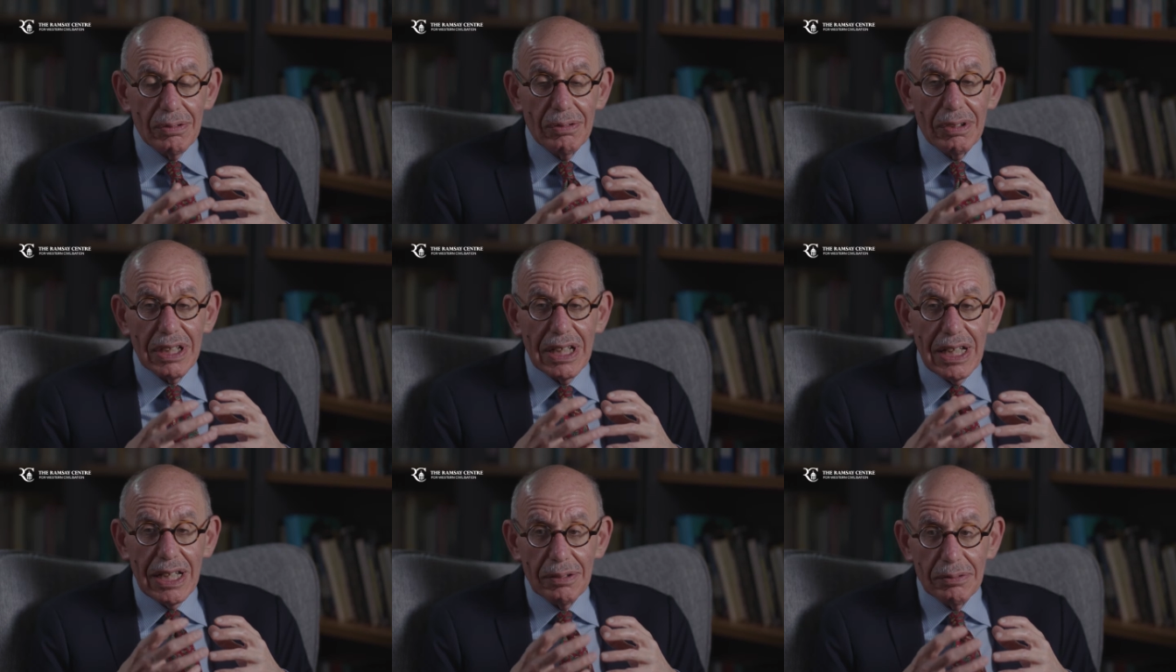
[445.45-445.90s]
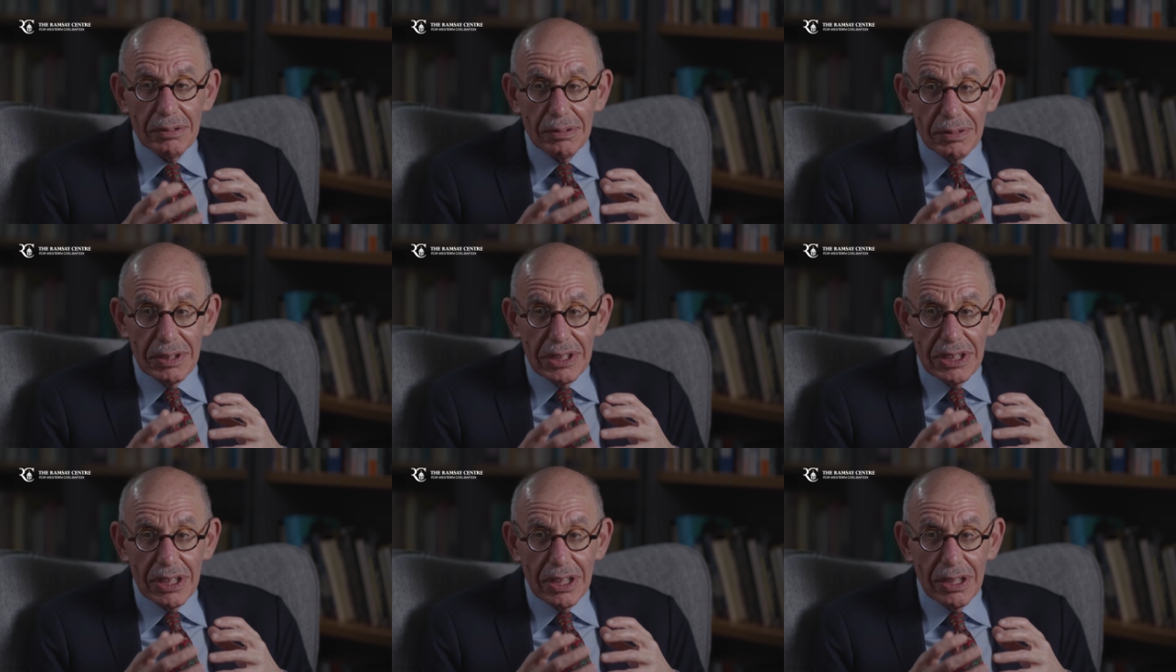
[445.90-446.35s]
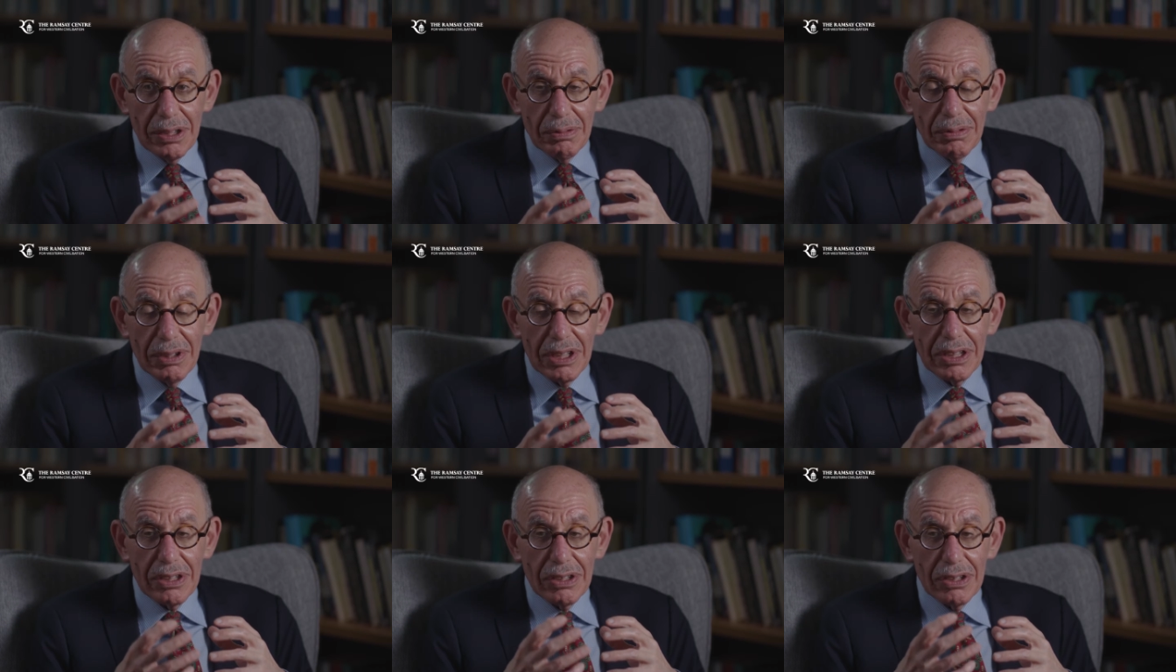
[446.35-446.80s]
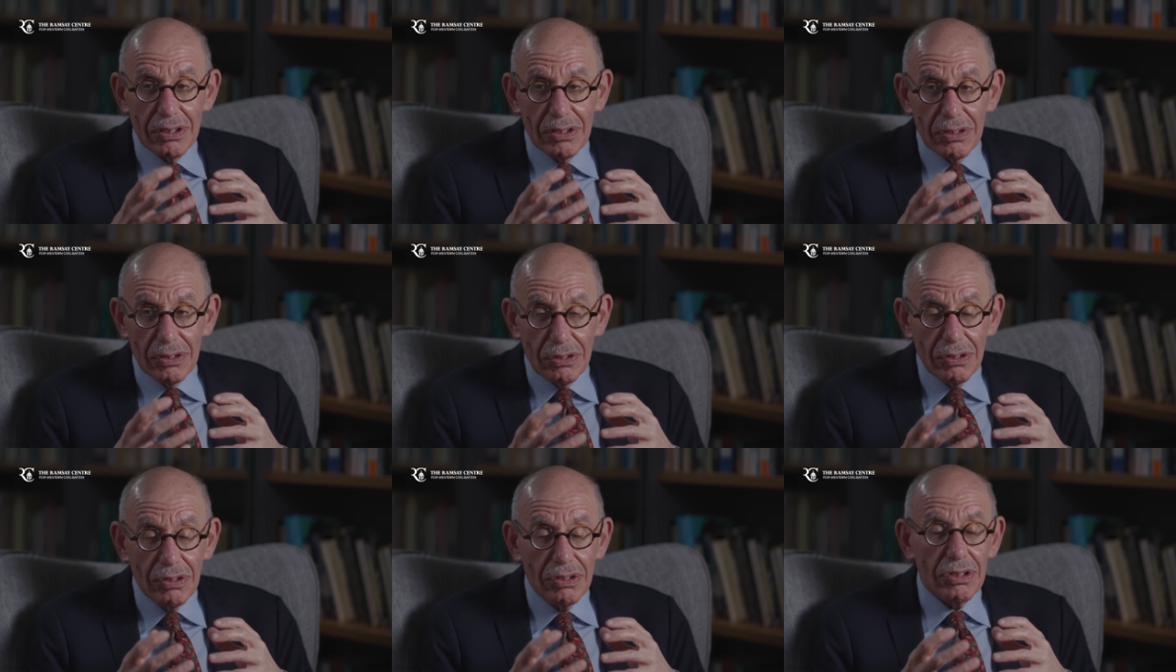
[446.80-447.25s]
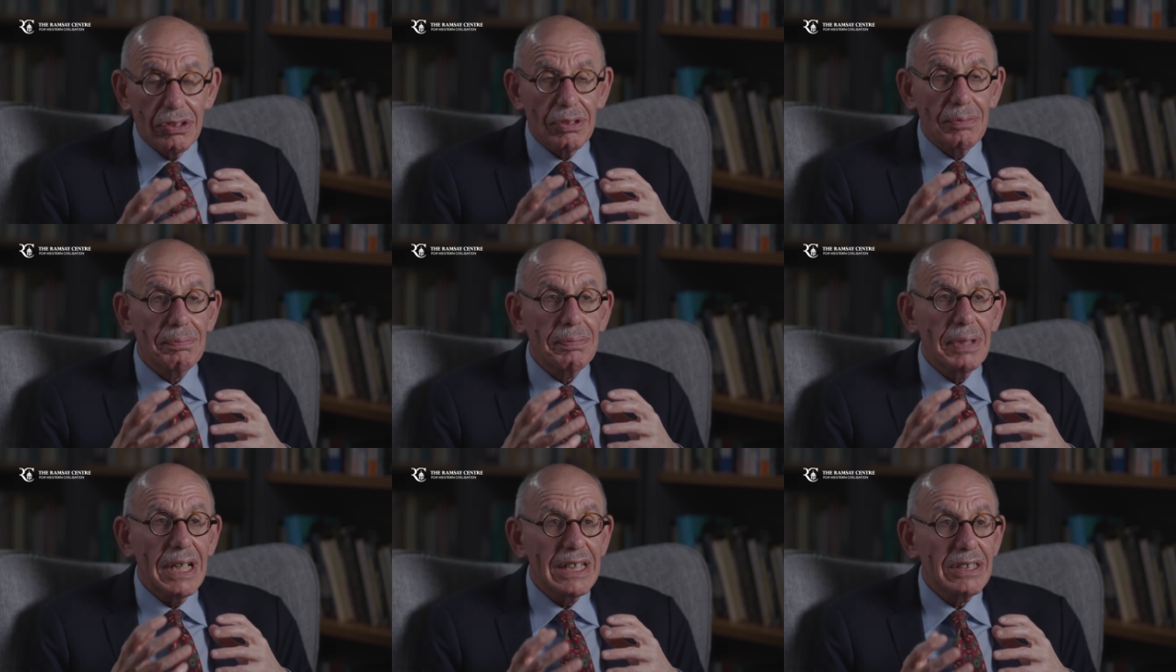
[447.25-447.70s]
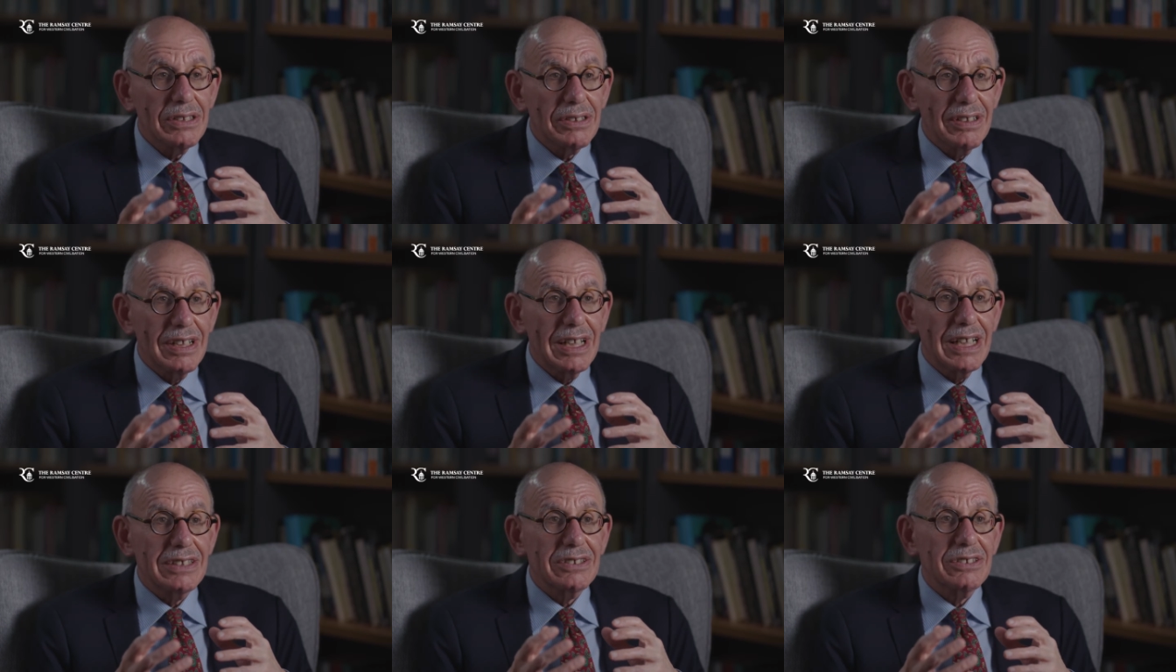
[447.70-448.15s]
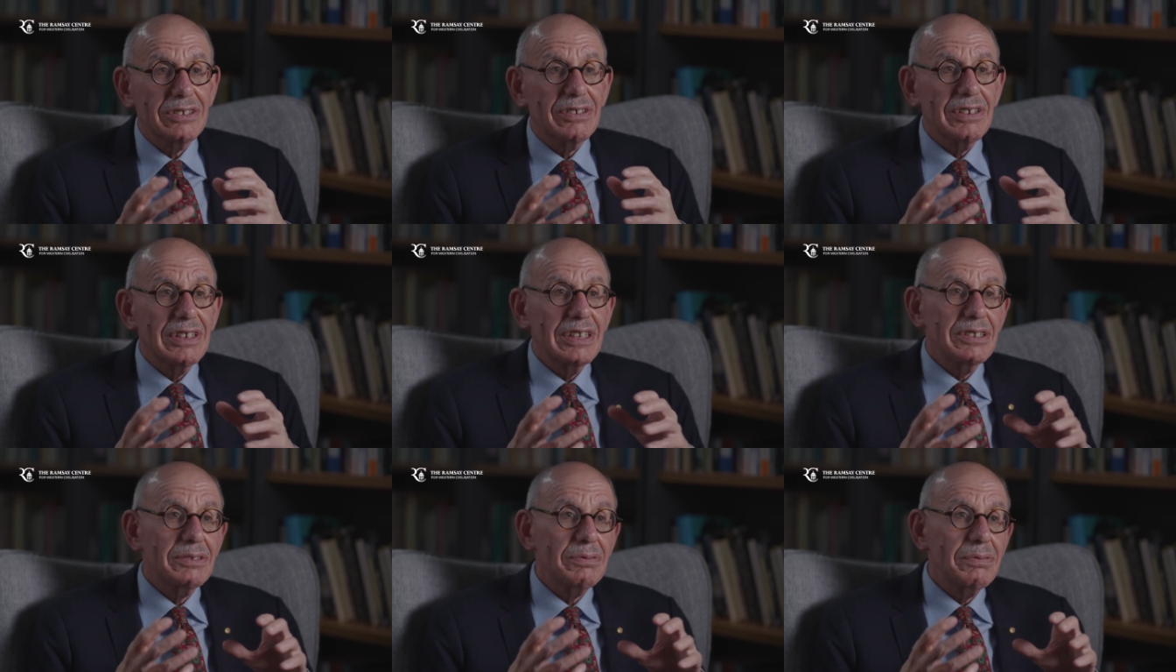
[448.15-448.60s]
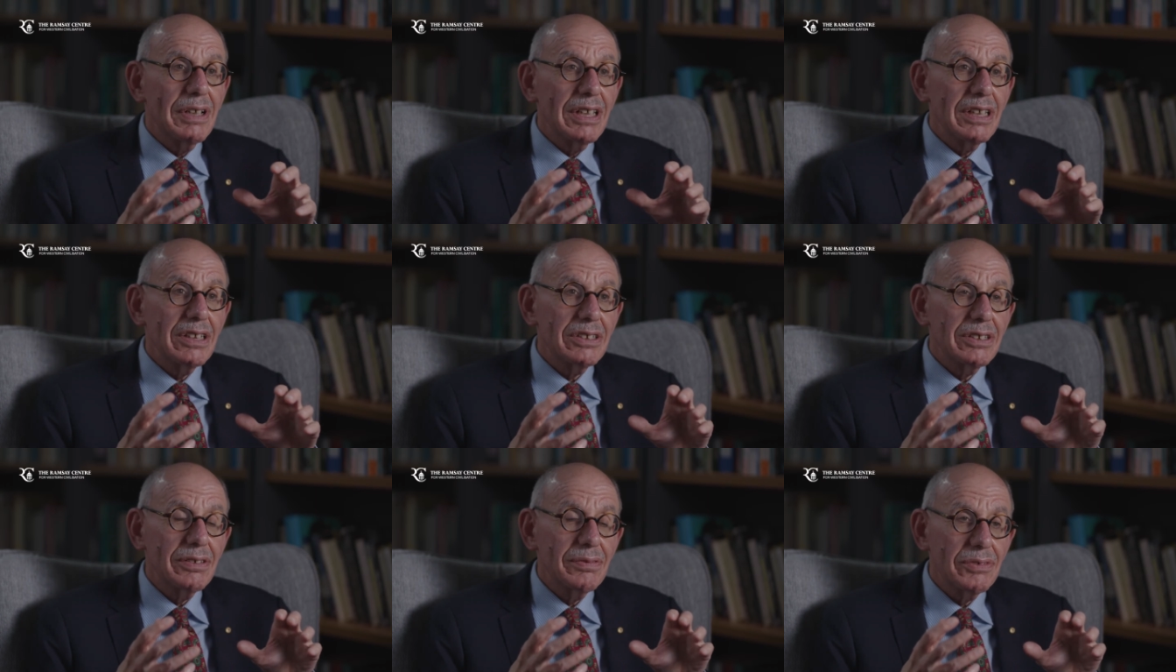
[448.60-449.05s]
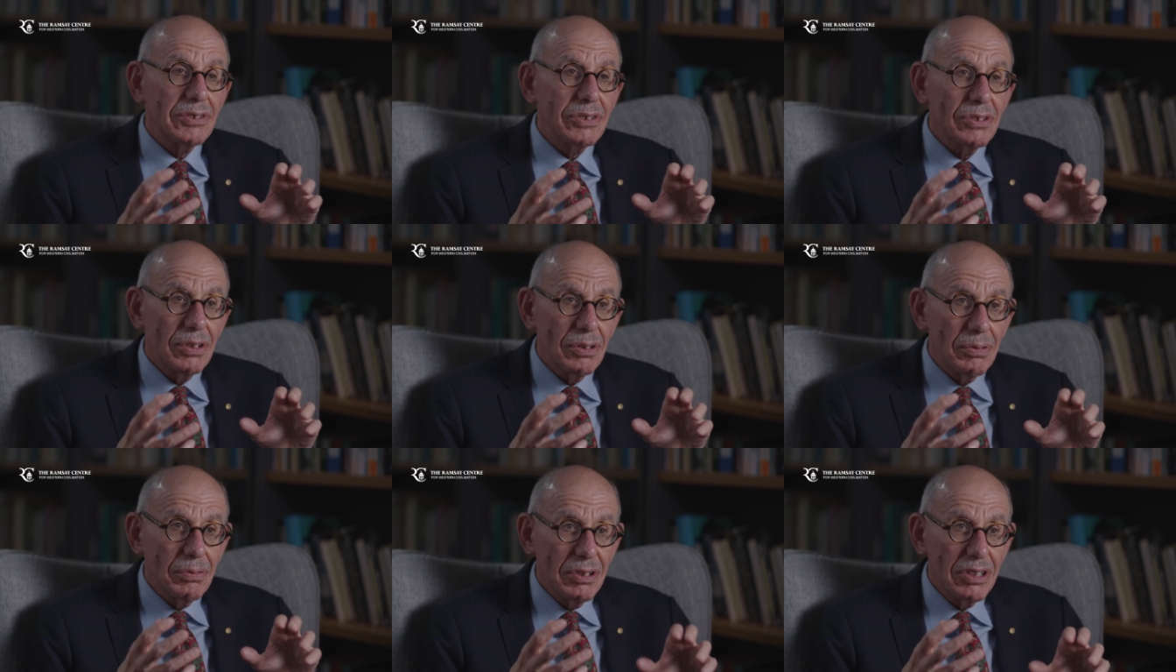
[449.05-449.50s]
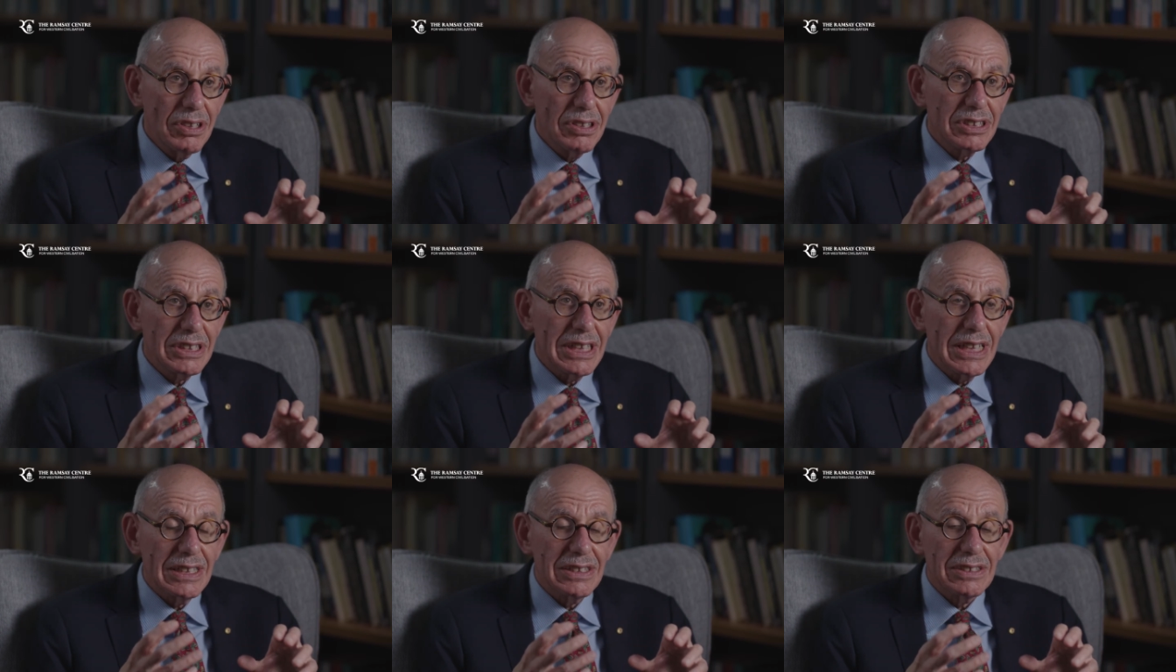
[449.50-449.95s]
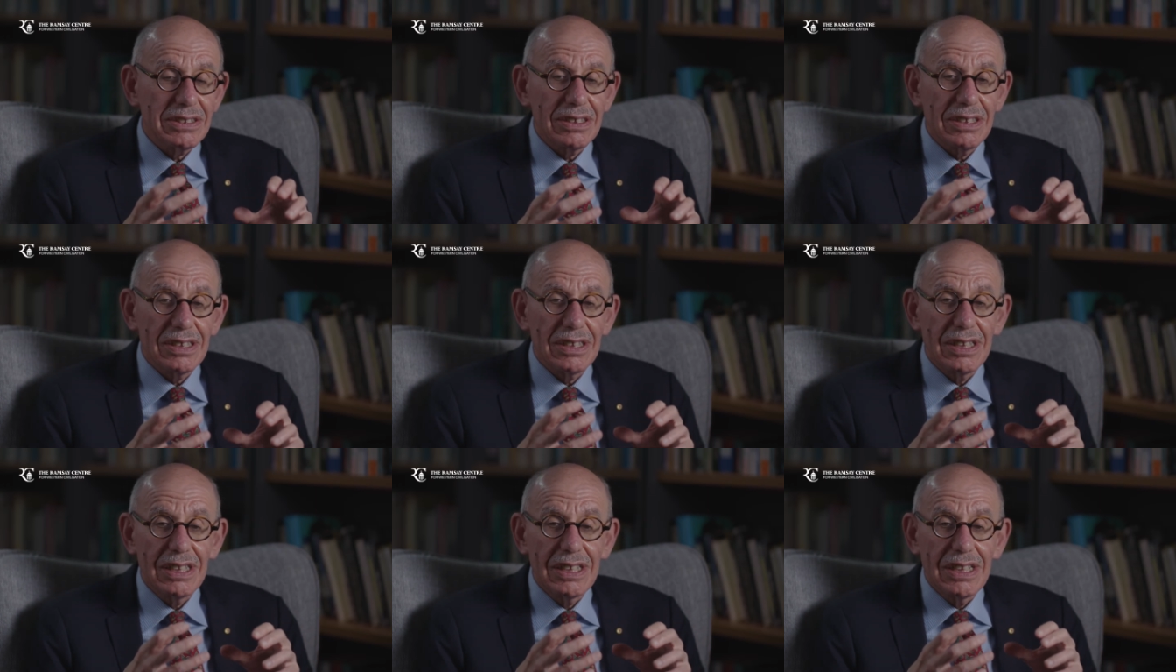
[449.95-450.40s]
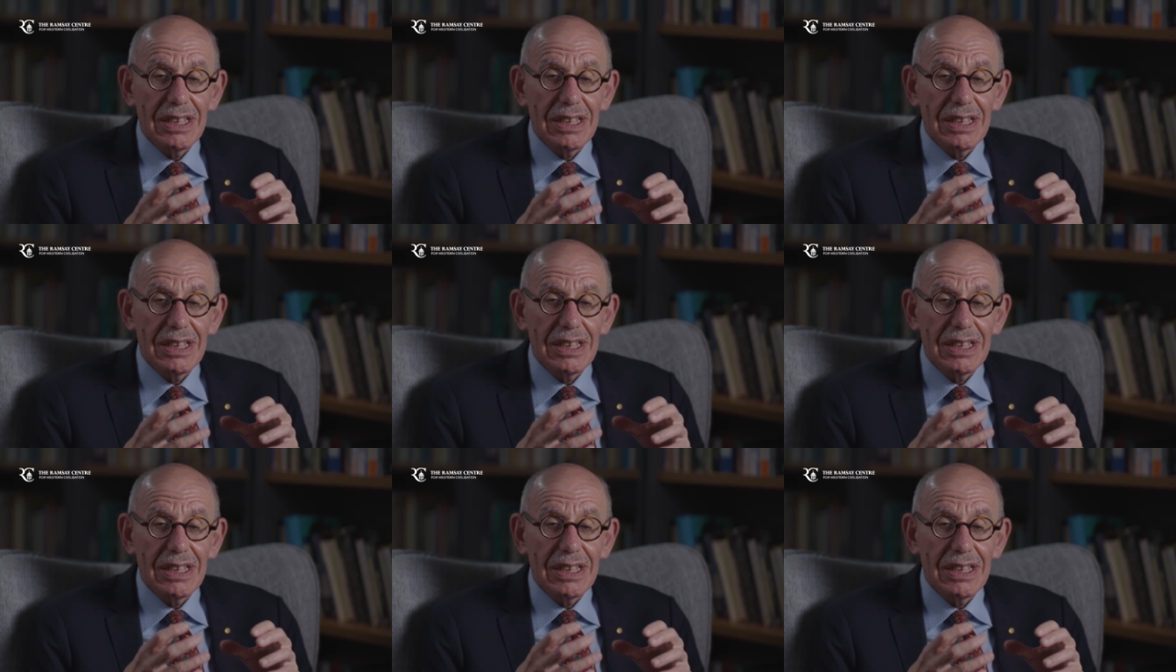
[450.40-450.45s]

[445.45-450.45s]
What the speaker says: well, how would we know what a good or better answer is relative to a worse answer?